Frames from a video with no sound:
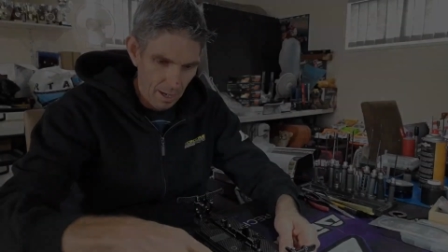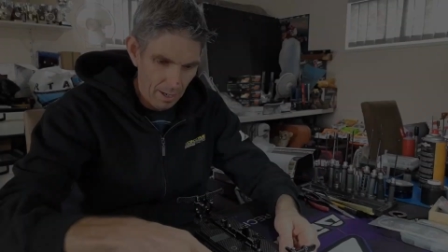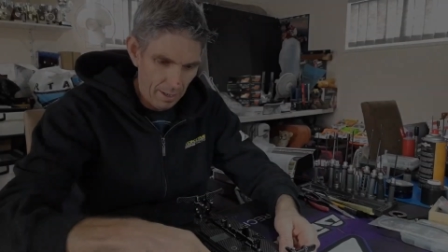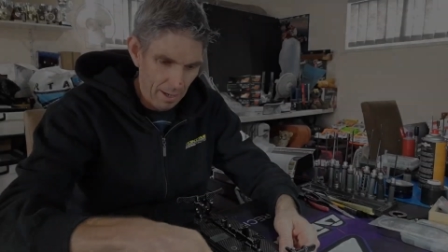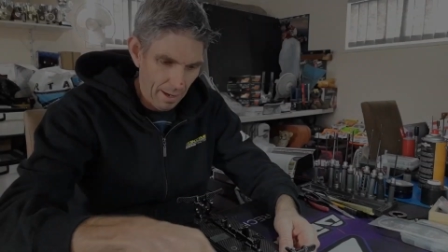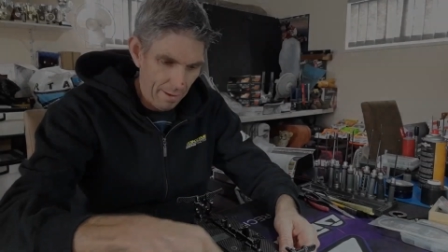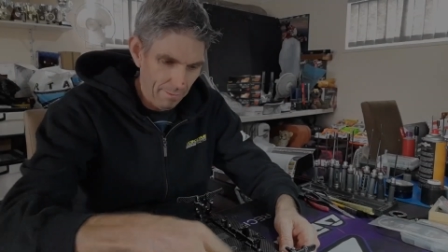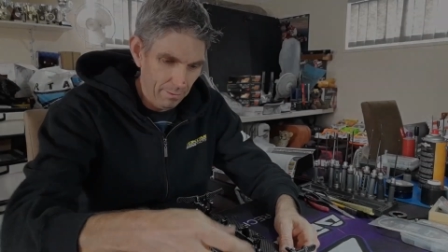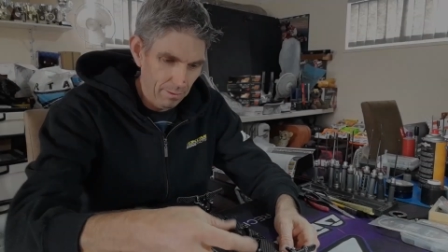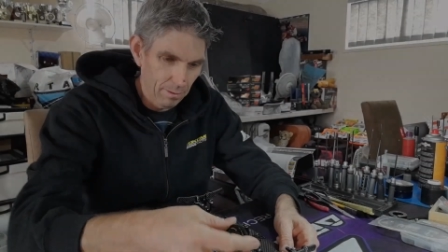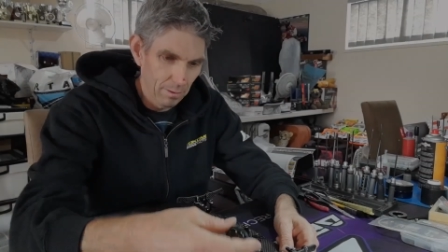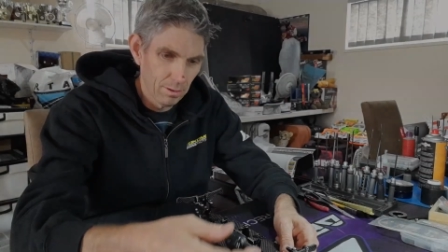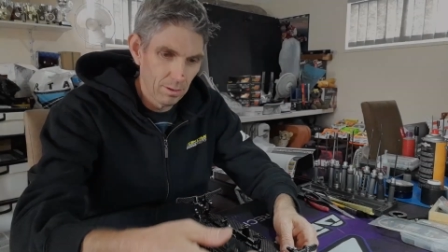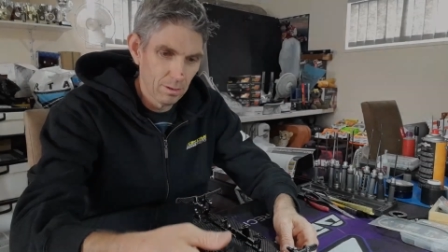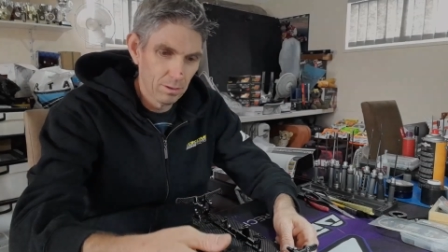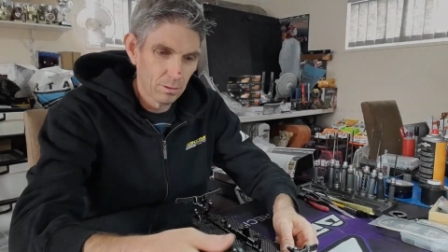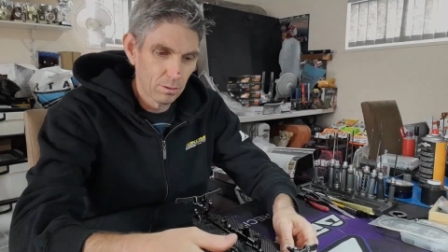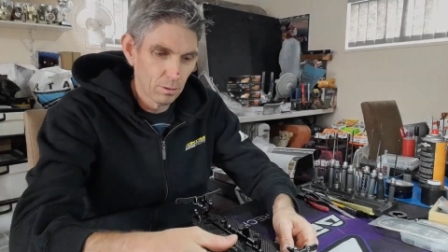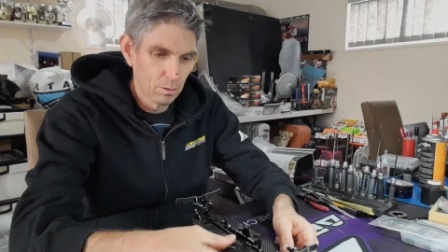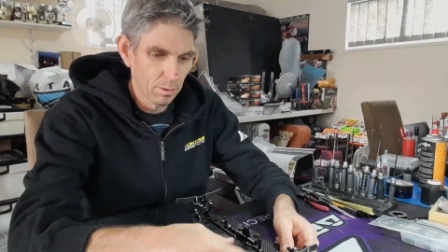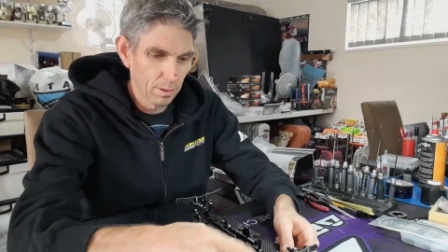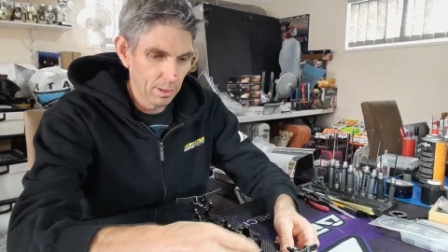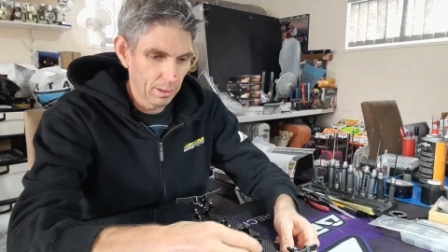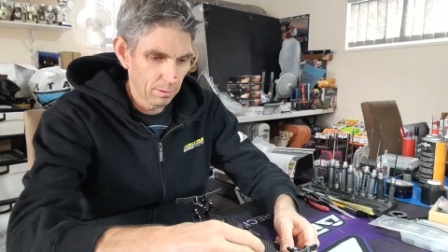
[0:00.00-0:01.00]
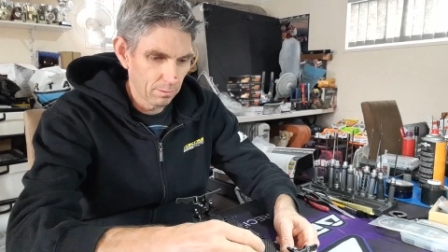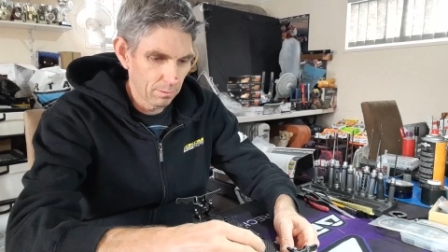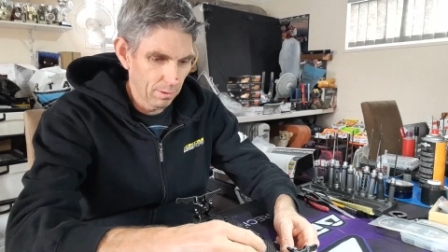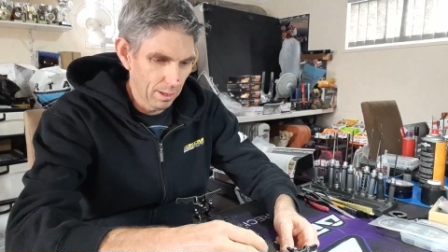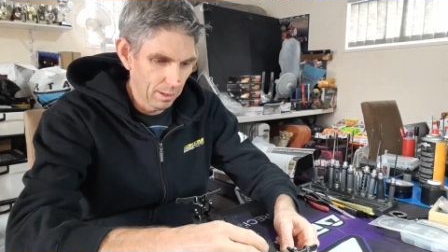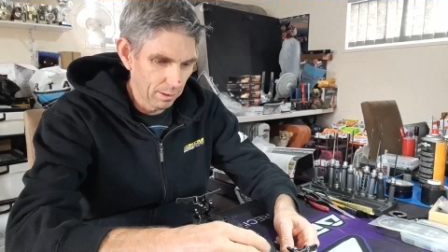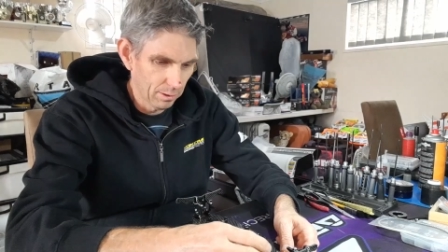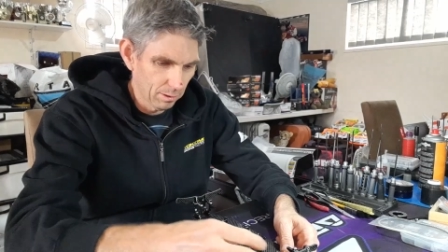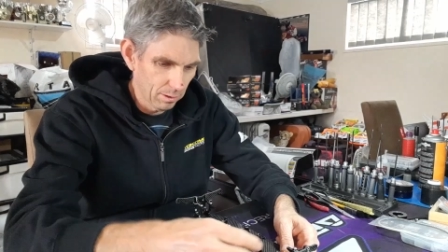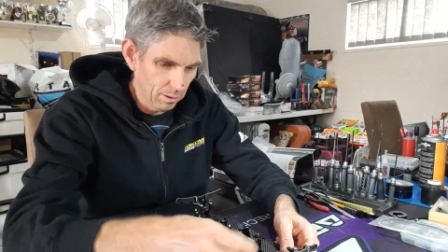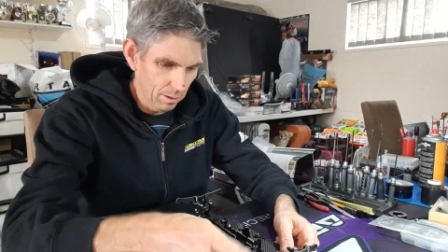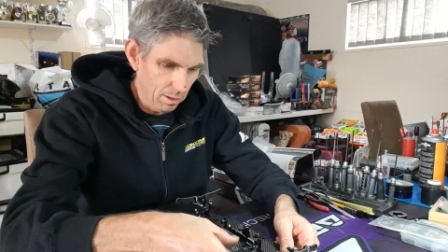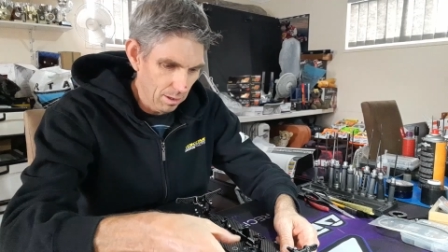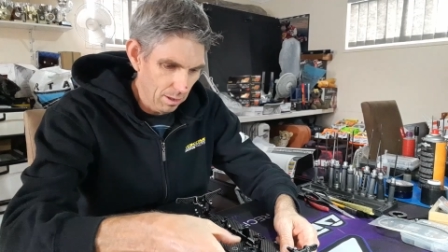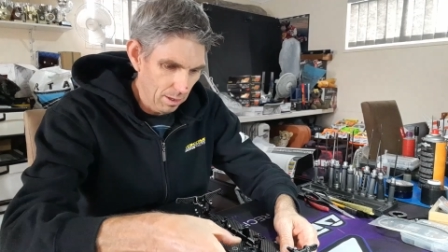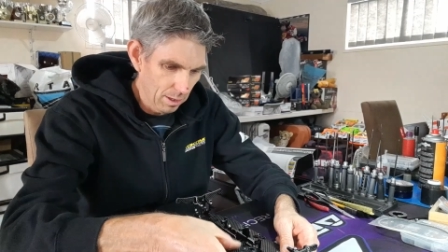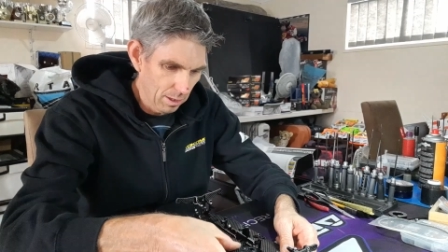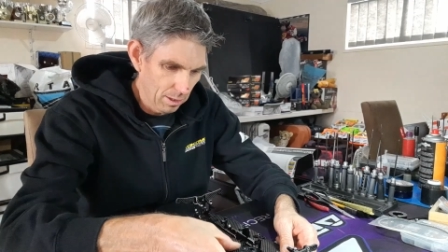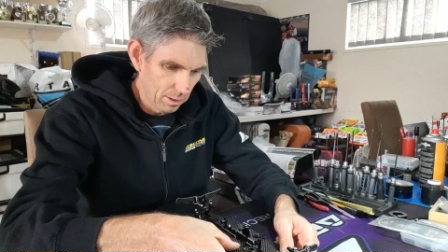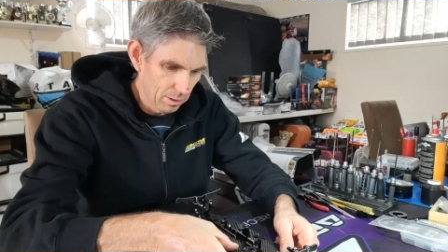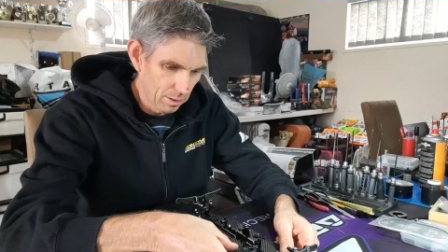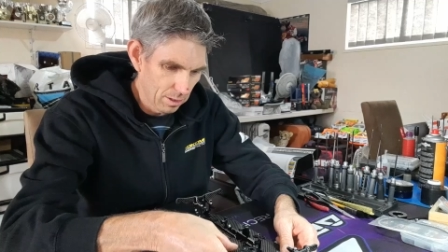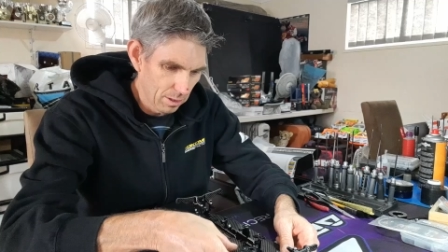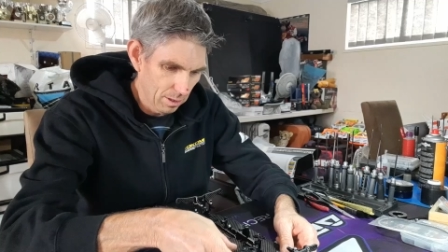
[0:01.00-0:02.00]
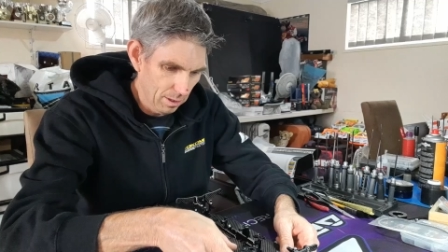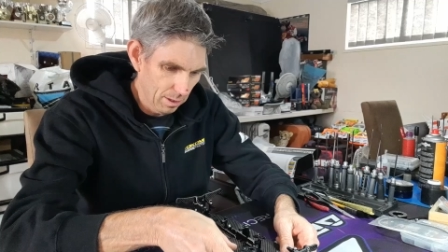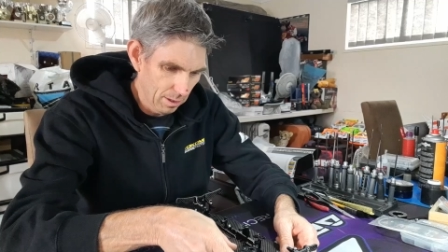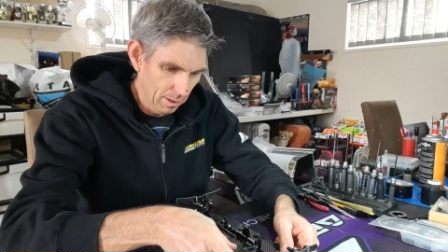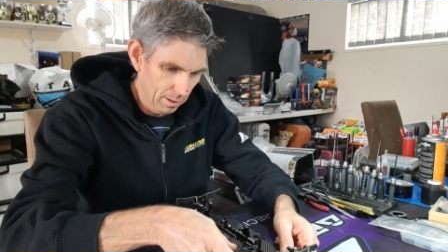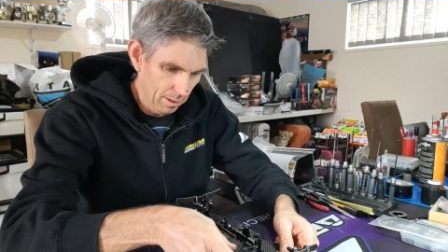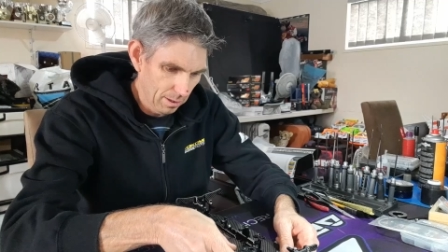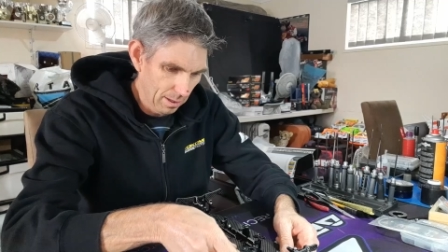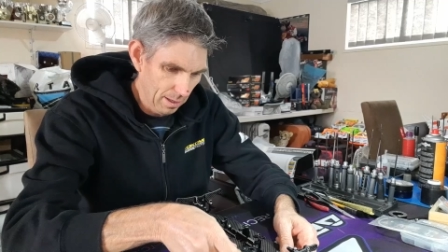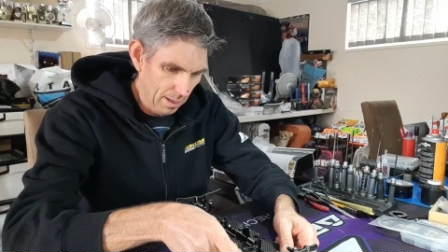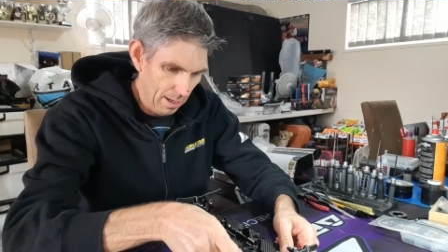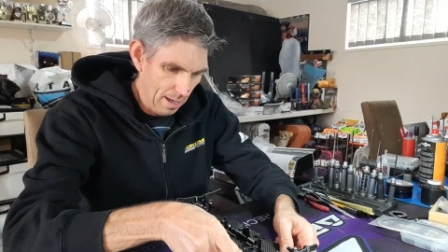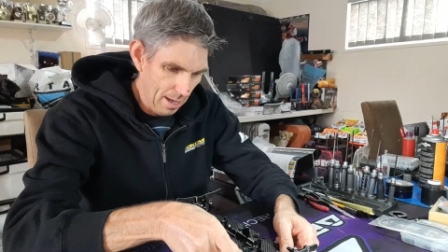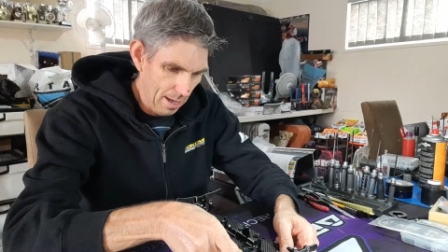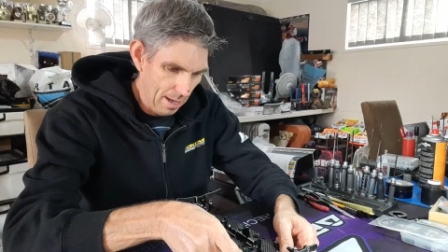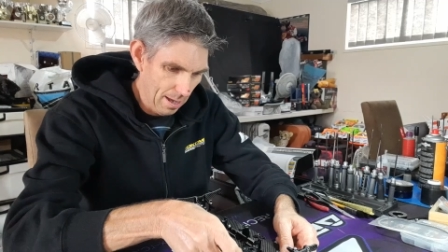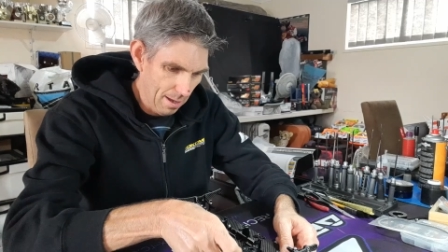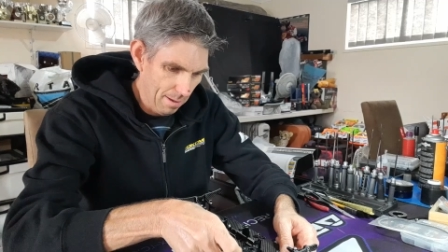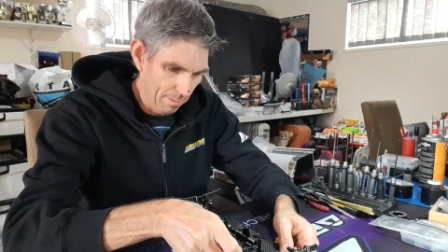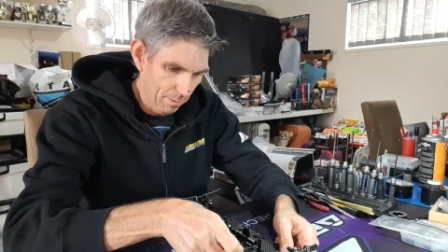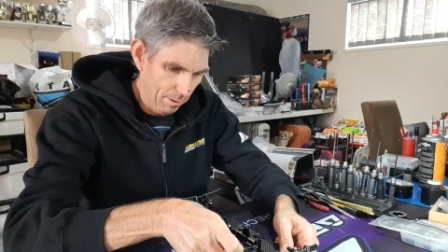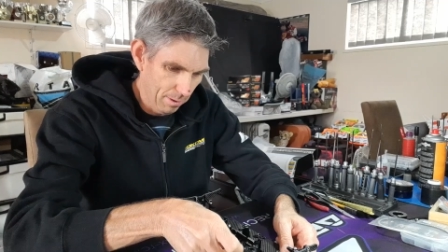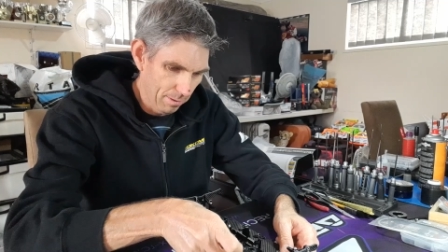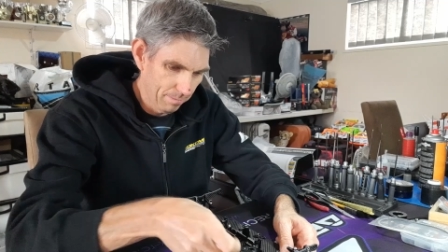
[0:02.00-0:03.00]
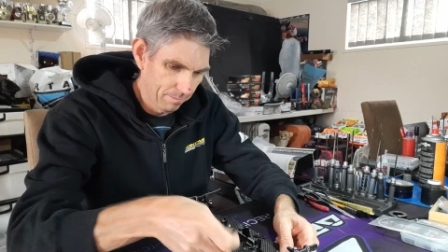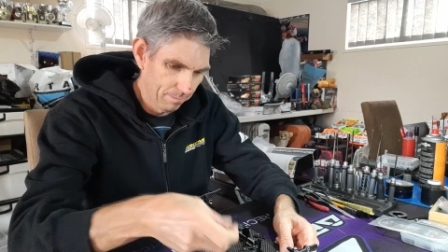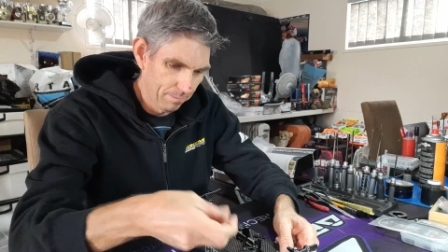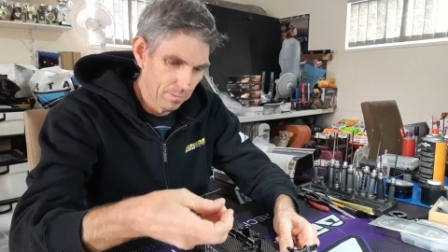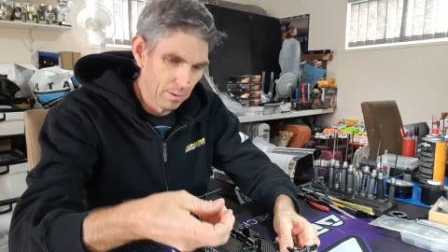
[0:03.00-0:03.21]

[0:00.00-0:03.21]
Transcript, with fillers: another quick one, guys. Um,